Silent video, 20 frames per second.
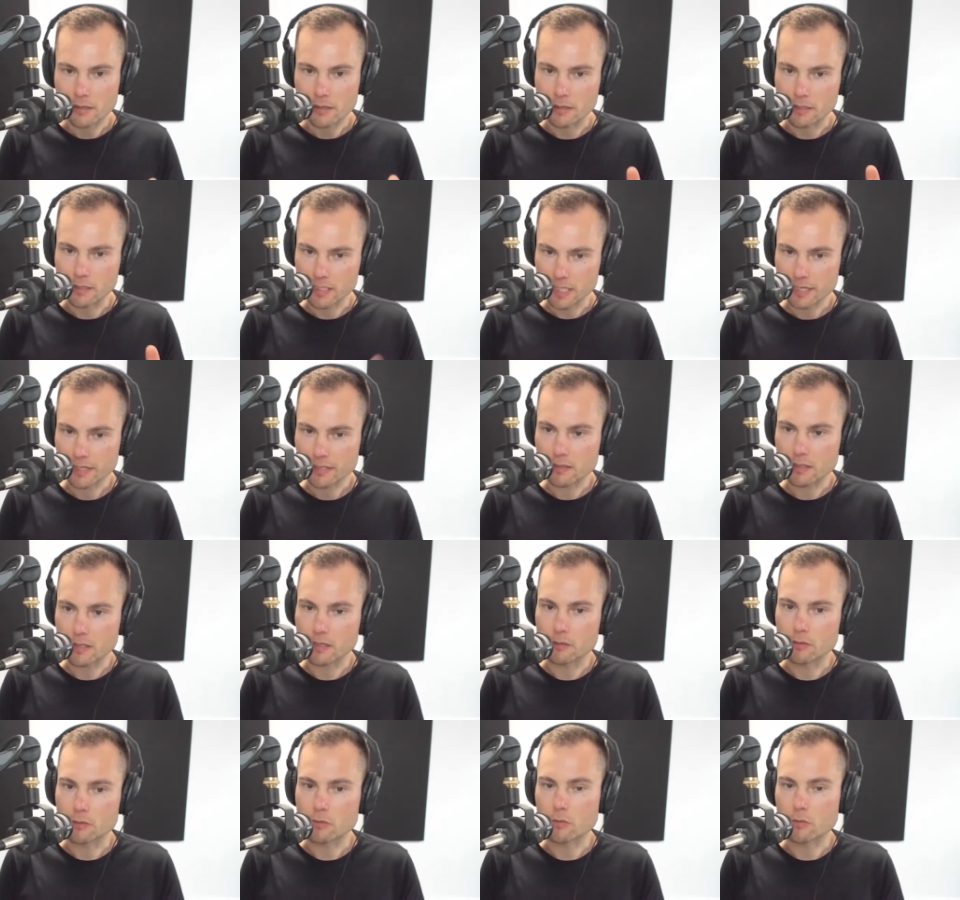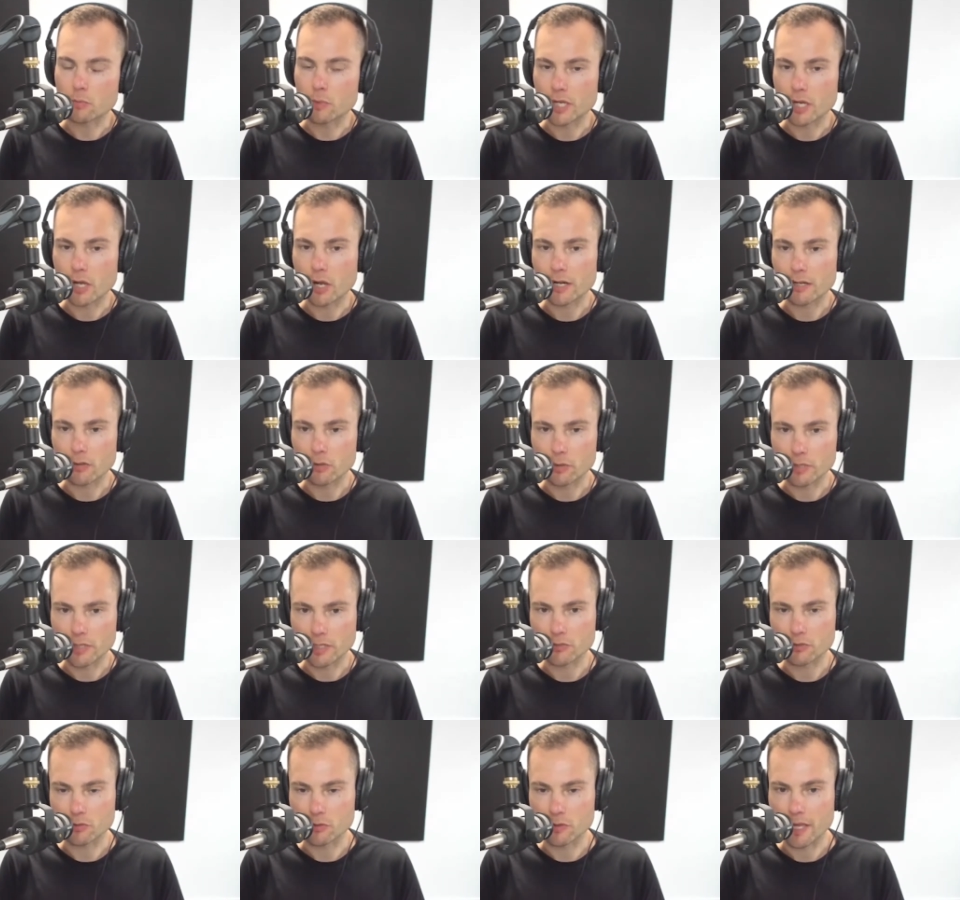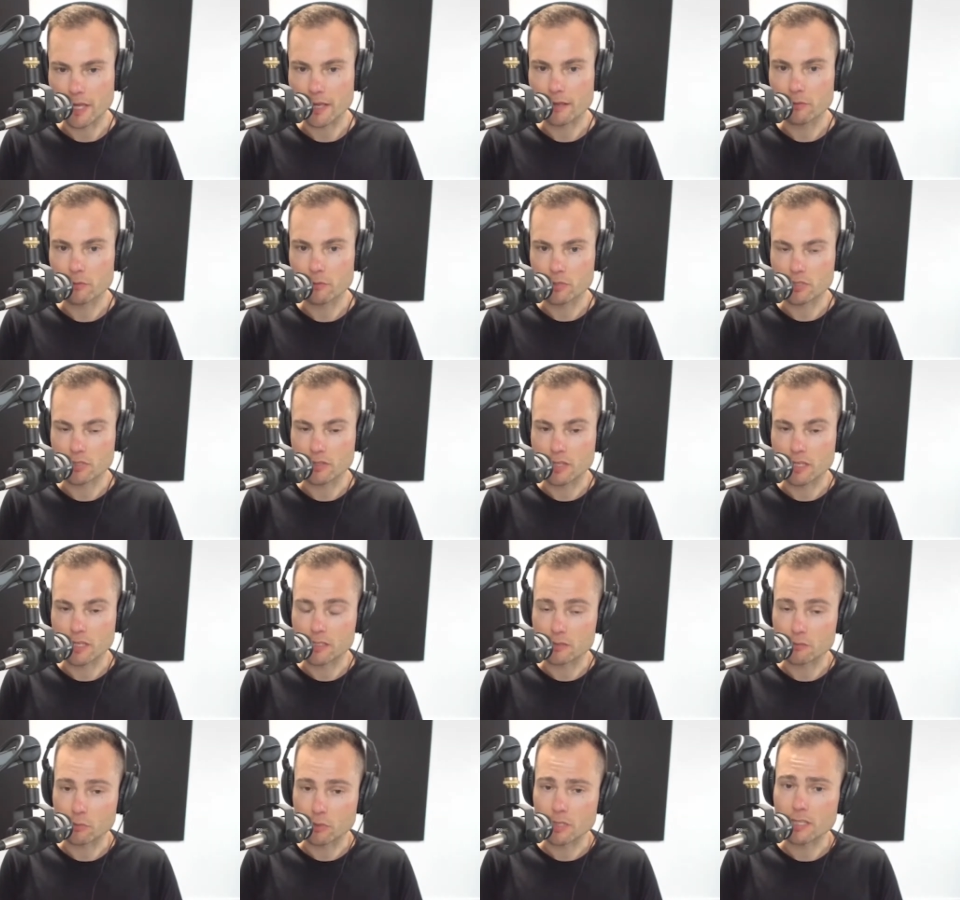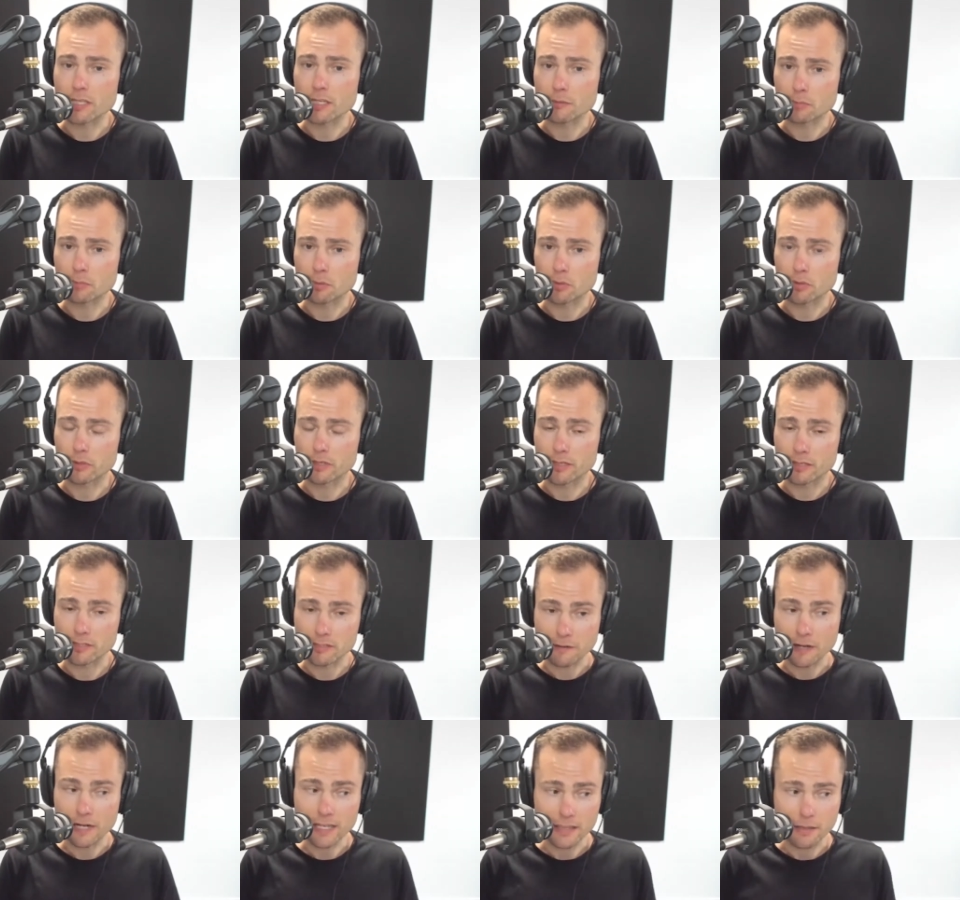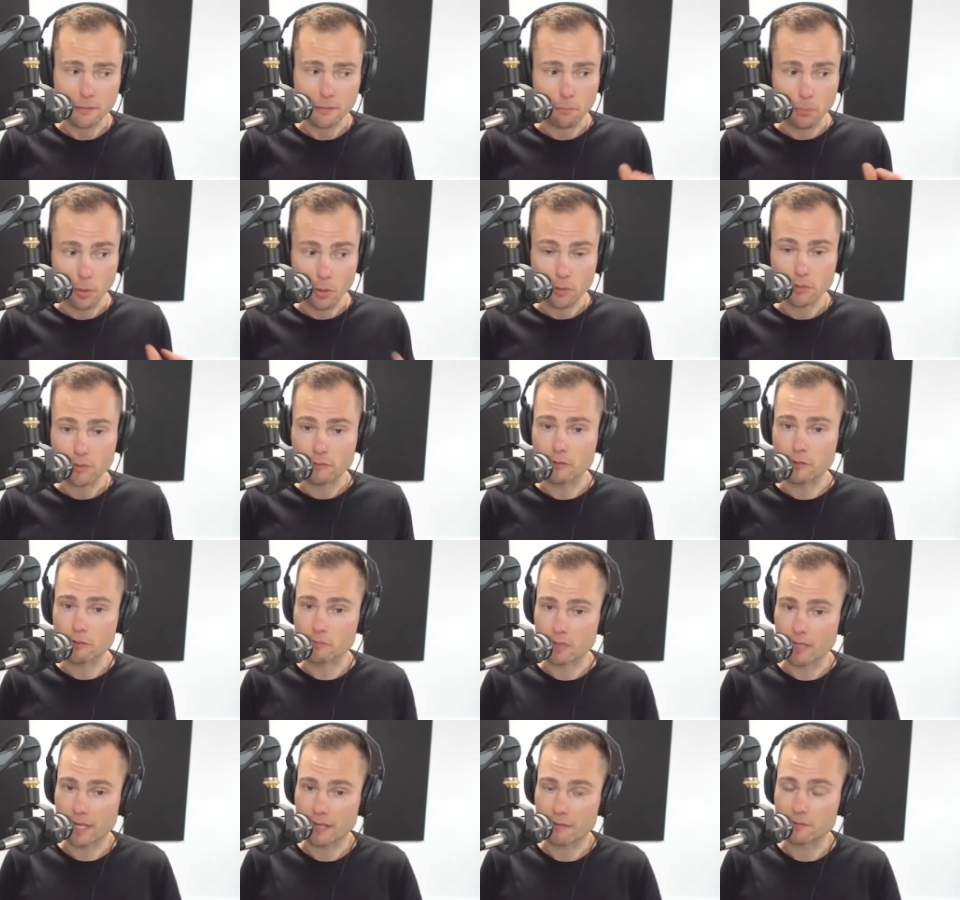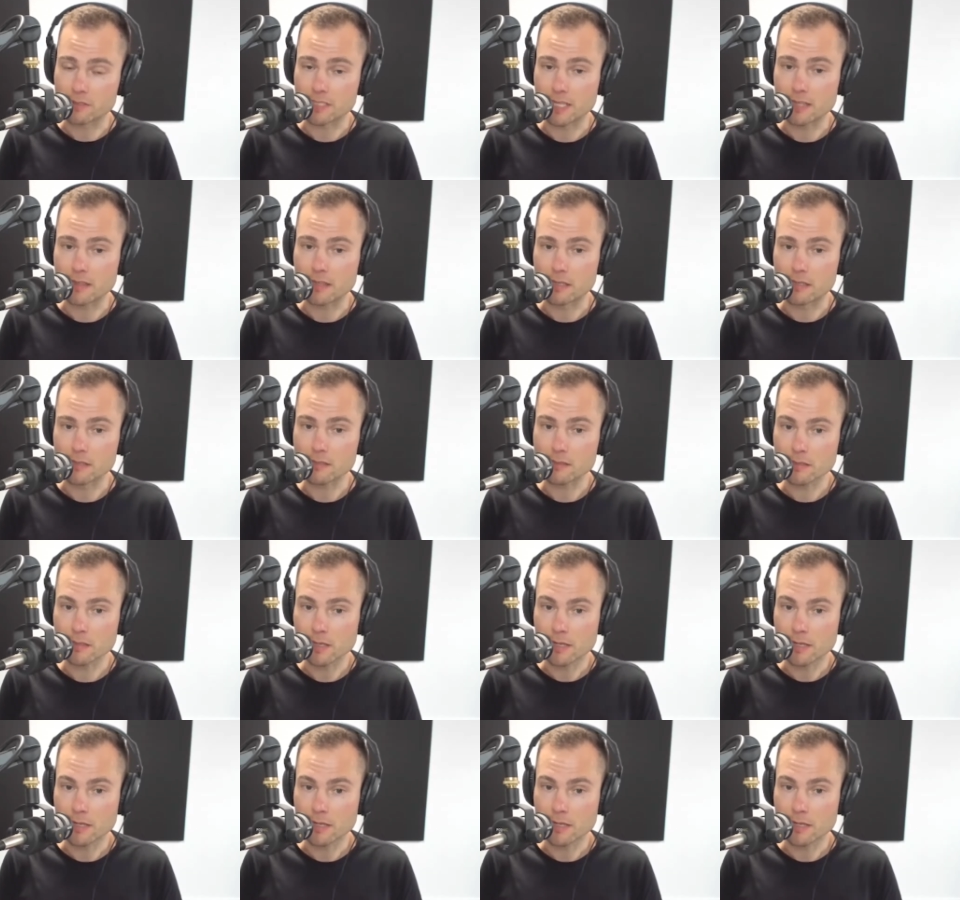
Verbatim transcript: The second thing we kind of look into there, which I think is really important, and it's funny that both of them have said this,